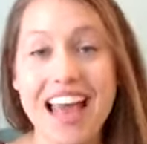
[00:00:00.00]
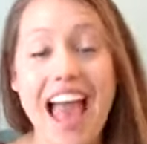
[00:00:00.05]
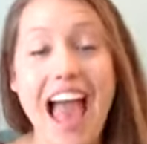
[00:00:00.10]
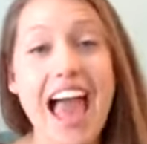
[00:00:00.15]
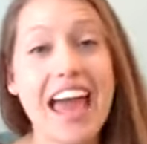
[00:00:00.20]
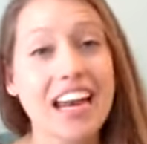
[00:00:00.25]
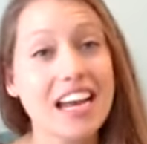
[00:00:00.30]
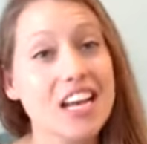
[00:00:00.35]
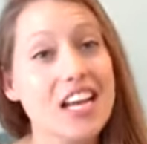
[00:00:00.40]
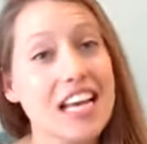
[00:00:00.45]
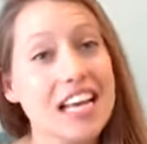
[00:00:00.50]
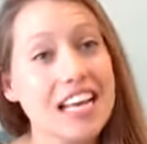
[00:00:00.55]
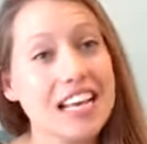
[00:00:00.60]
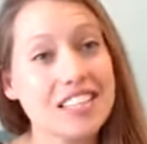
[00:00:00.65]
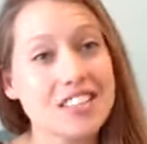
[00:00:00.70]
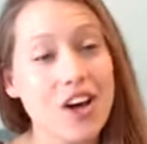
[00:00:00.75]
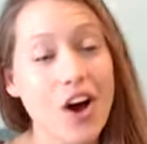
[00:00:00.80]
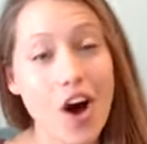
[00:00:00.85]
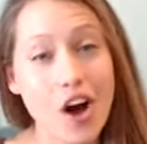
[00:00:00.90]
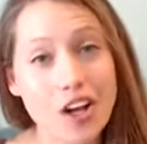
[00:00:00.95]
And
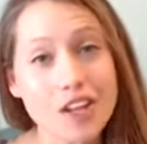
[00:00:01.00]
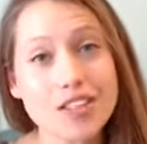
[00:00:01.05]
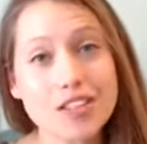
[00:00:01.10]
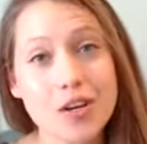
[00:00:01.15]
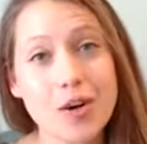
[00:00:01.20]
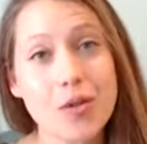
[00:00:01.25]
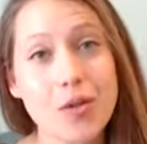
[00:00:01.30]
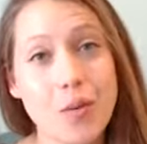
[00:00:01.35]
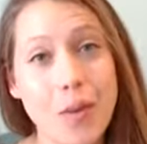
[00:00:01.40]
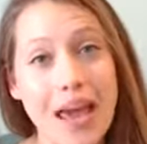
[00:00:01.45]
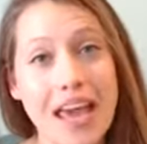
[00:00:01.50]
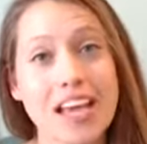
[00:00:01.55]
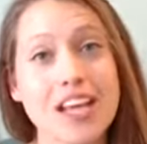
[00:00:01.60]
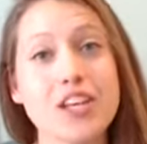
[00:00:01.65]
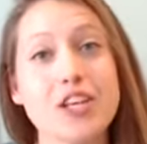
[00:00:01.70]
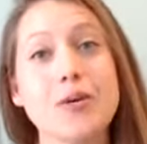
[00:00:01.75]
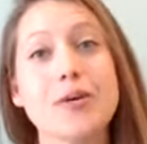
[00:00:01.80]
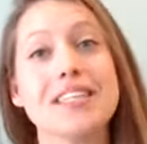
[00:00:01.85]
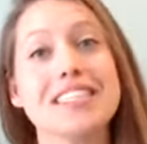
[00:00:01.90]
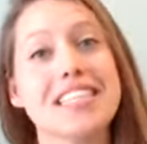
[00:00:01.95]
it's also the way
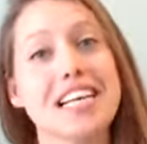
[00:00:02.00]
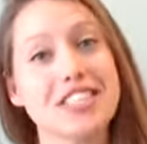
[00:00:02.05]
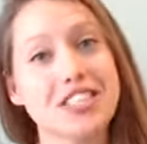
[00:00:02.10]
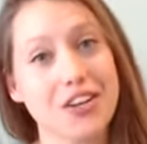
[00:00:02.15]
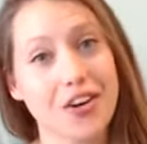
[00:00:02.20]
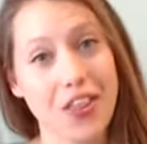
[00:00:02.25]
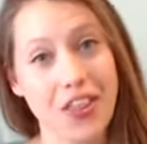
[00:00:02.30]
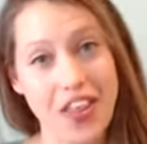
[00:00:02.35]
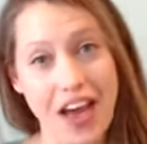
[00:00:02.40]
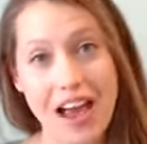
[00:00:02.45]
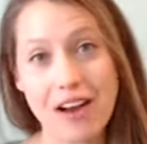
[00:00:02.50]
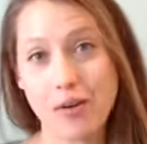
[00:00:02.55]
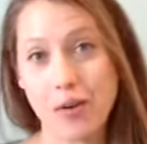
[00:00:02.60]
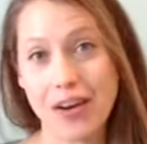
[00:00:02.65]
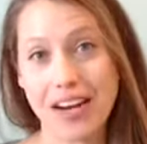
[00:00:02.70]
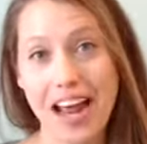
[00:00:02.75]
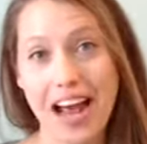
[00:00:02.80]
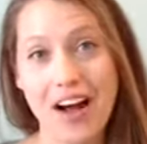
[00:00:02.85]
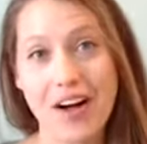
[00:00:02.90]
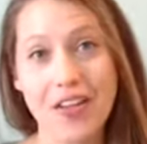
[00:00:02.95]
you assess your thyroid
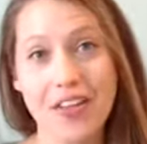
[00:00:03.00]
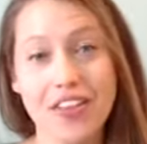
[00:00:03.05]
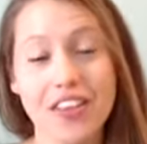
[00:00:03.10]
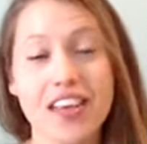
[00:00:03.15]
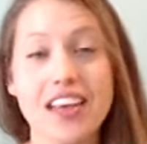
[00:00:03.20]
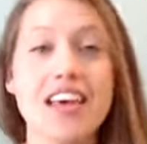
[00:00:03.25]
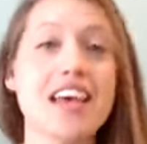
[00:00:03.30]
health.